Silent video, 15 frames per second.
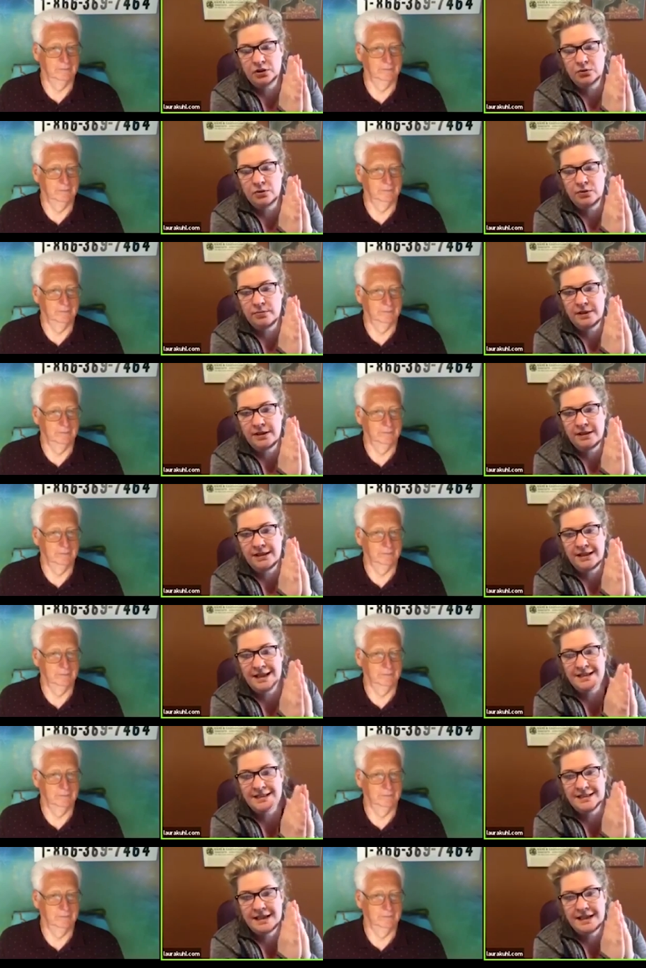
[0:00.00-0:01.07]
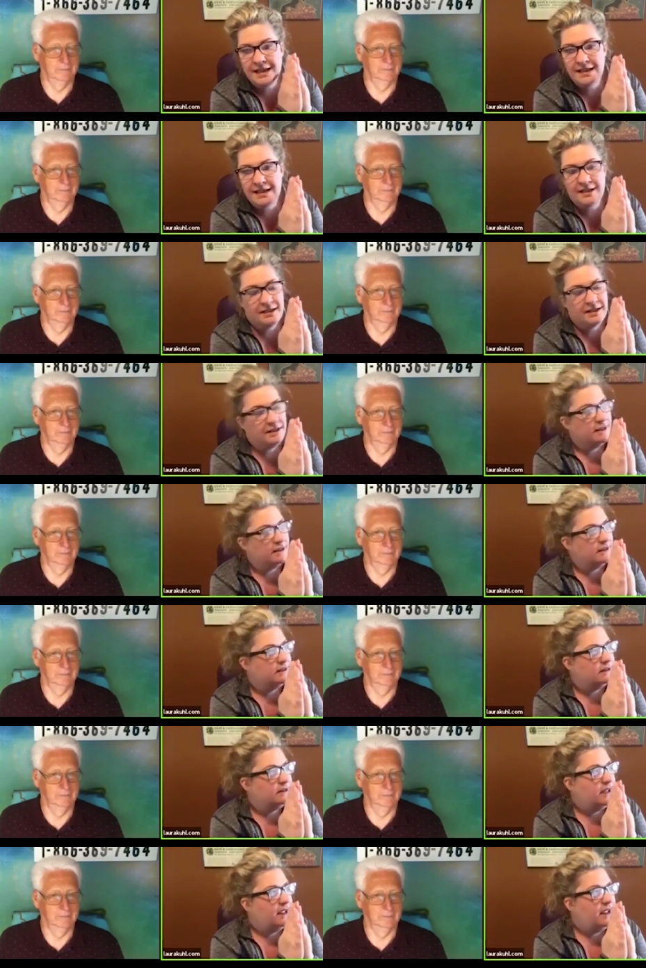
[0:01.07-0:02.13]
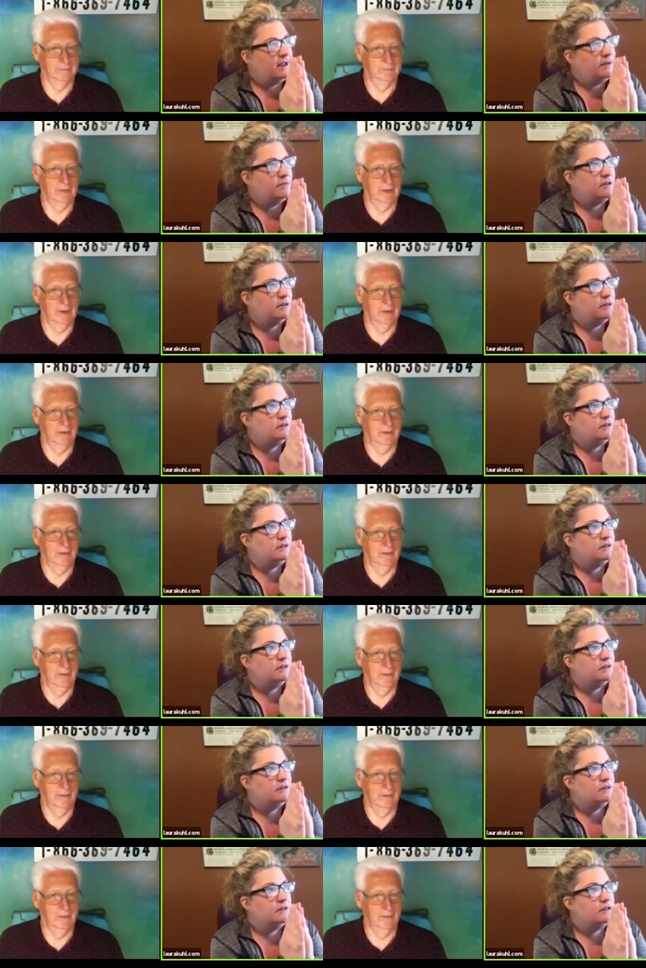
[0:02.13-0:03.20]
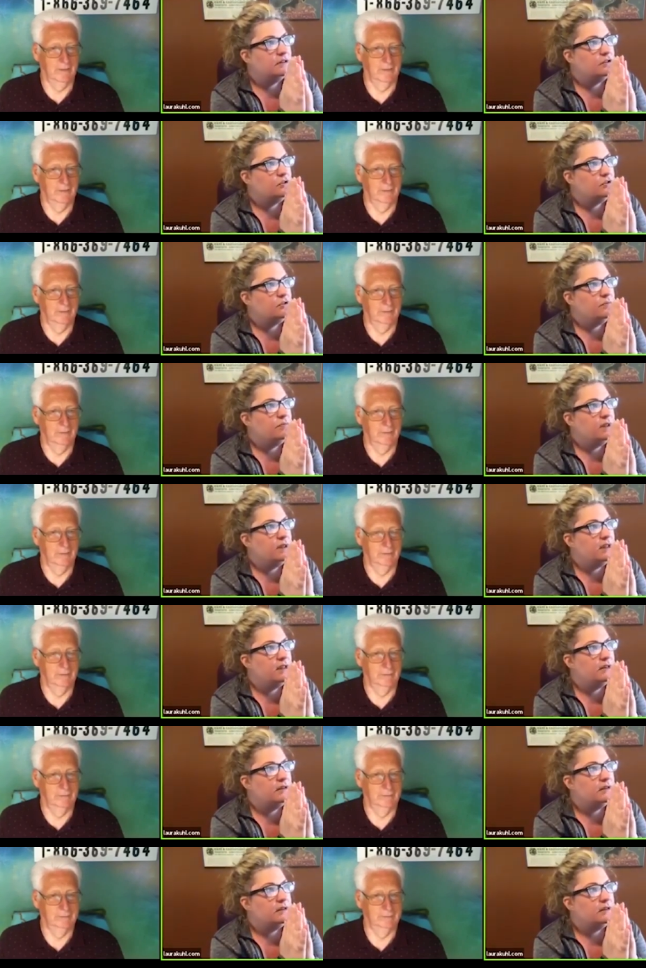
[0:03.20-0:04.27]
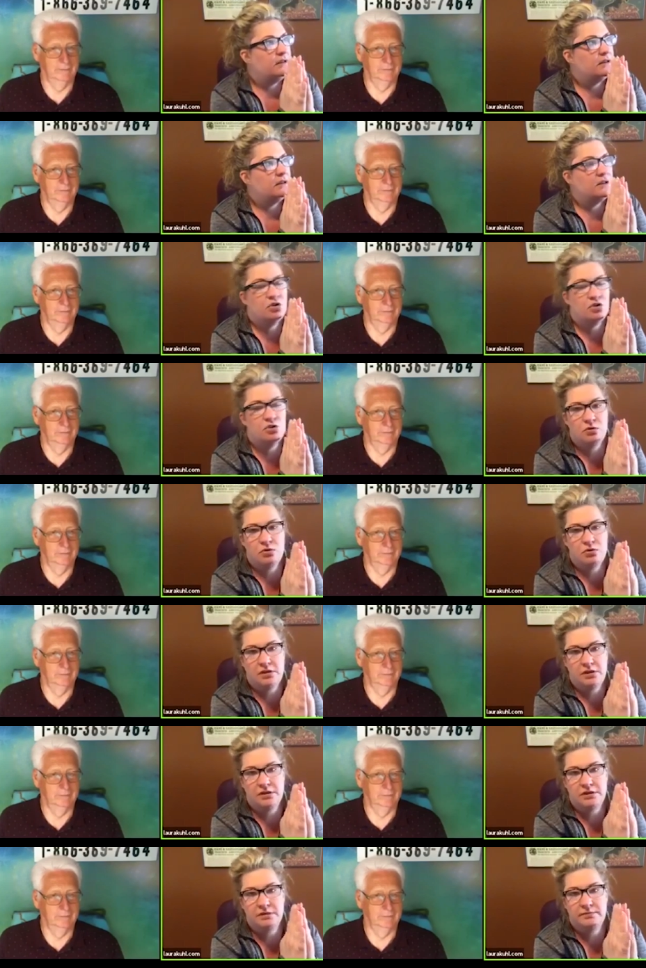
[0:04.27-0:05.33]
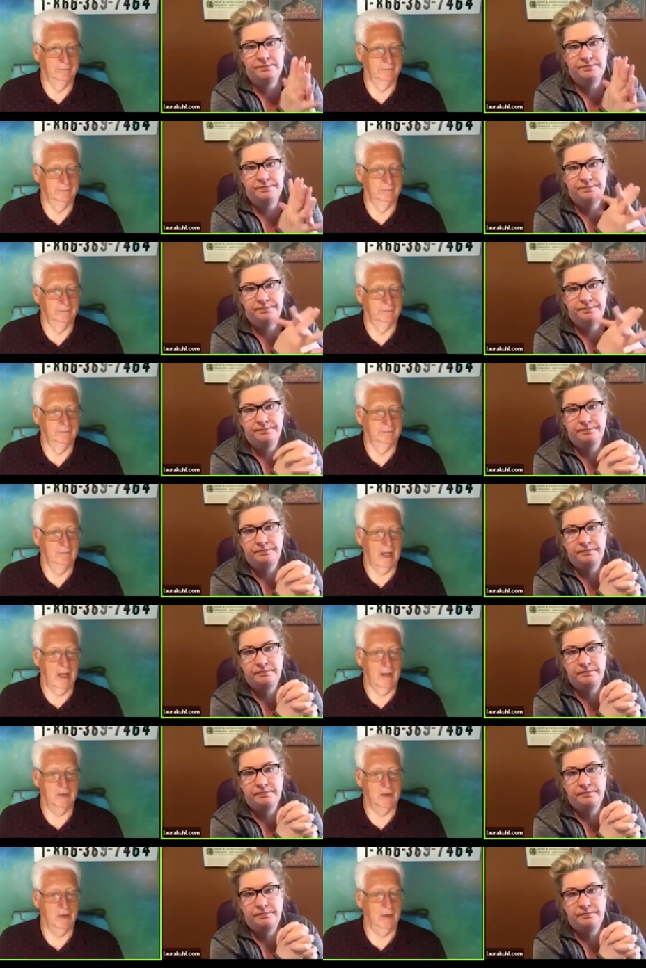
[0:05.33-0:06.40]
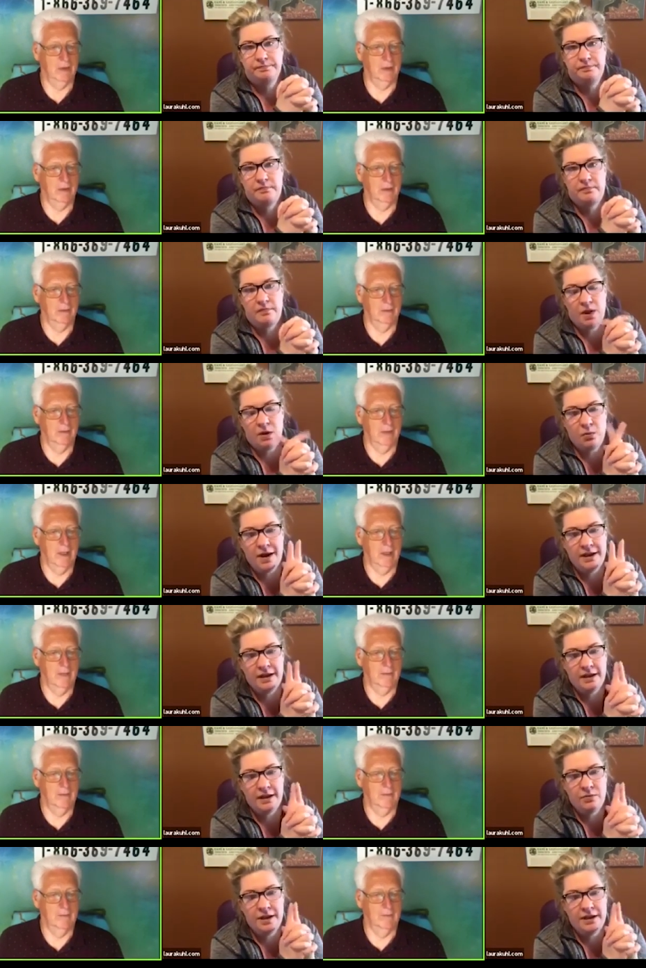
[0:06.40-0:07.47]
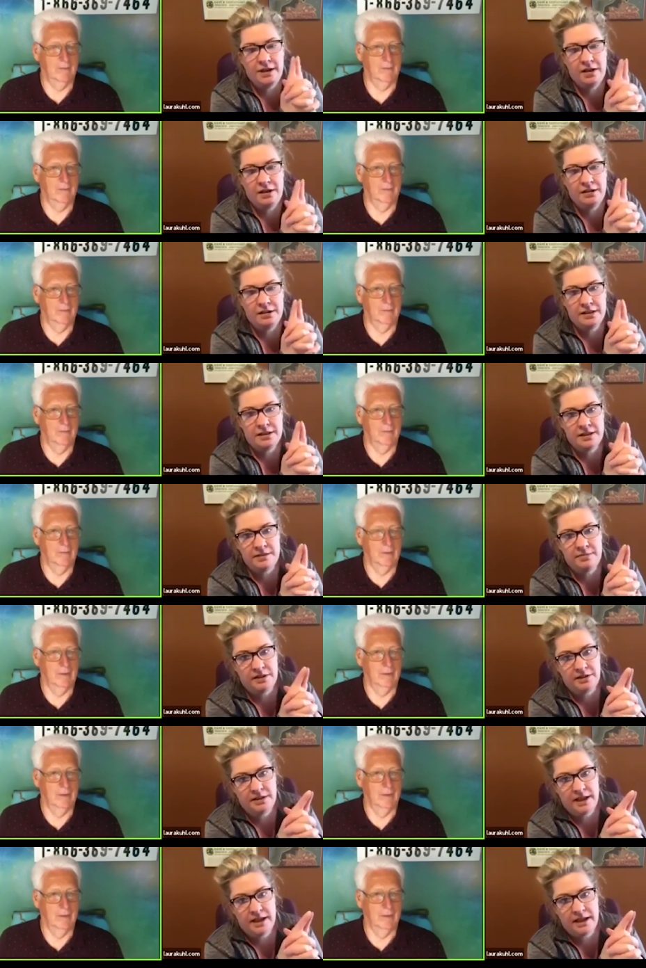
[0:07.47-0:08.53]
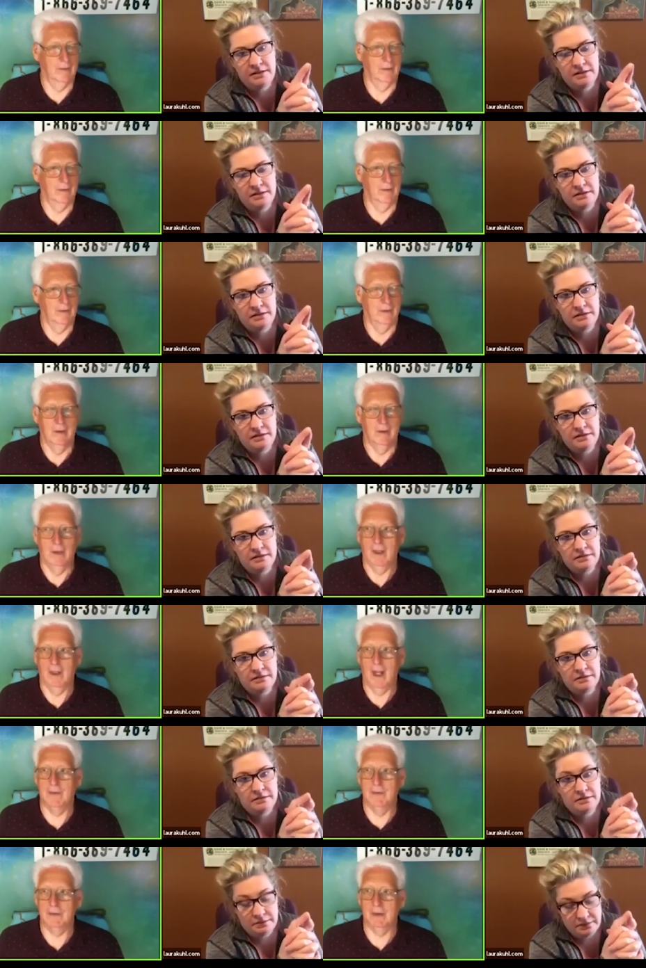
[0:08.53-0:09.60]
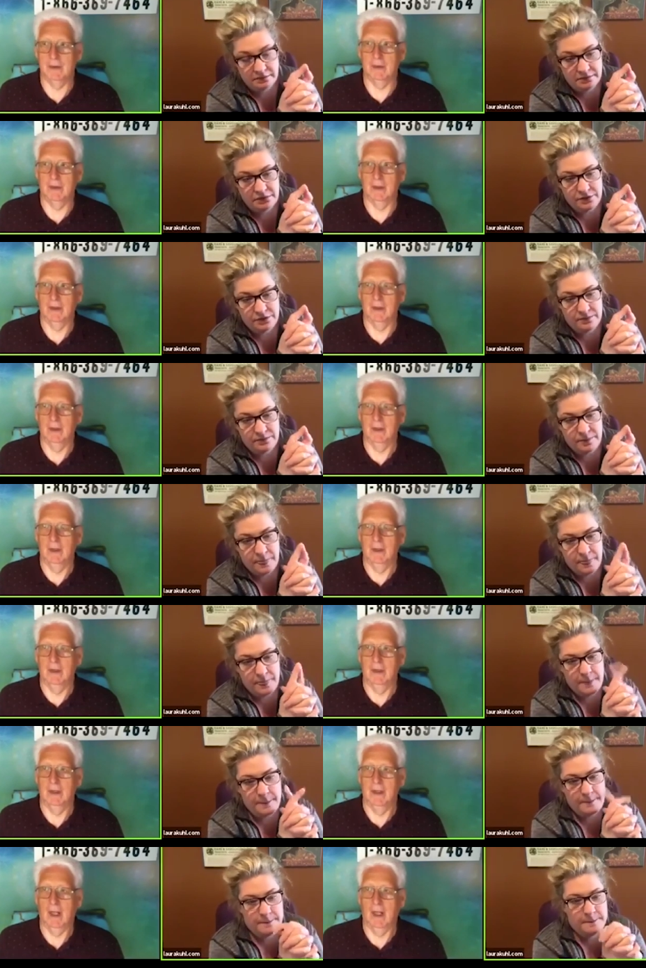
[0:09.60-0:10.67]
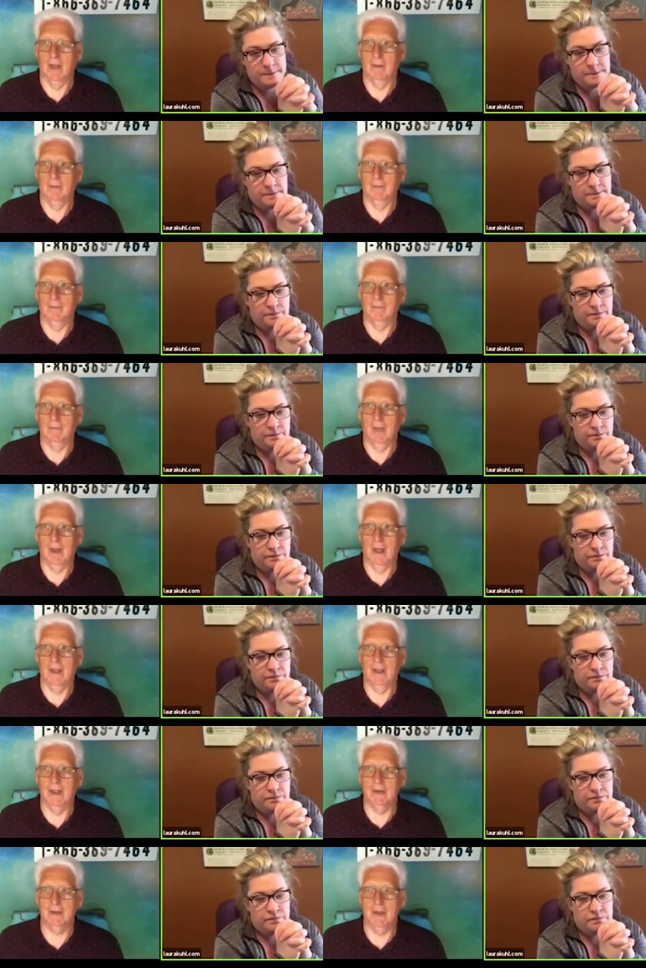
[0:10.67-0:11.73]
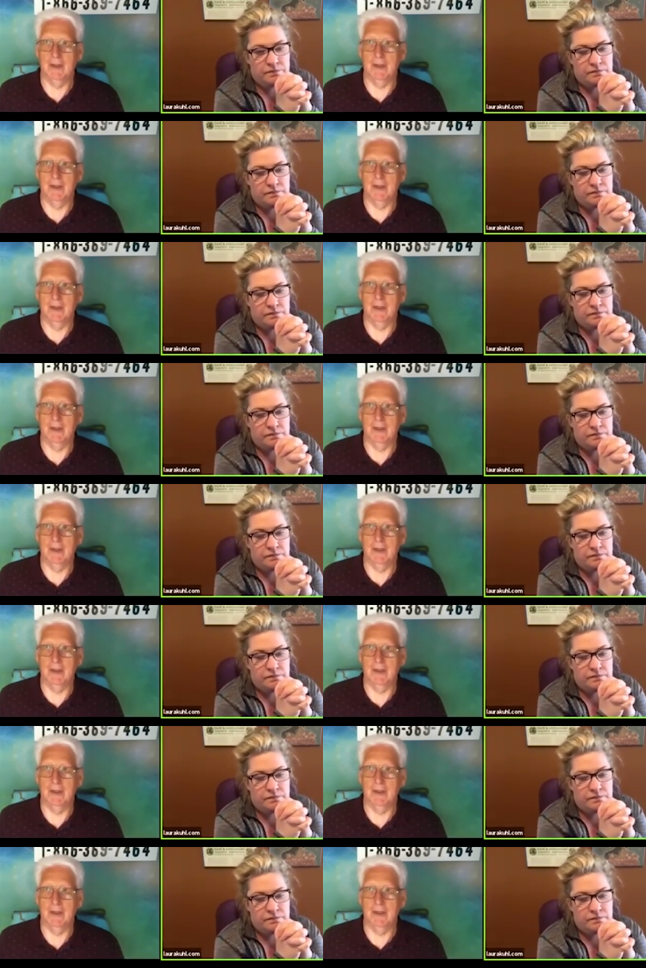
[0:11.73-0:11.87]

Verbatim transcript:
Speaker 1: will be less able to be controlled.
Speaker 2: Absolutely.
Speaker 1: I want y'all to think about that.
Speaker 2: Absolutely.
Speaker 1: Mm-hmm.
Speaker 2: And it's not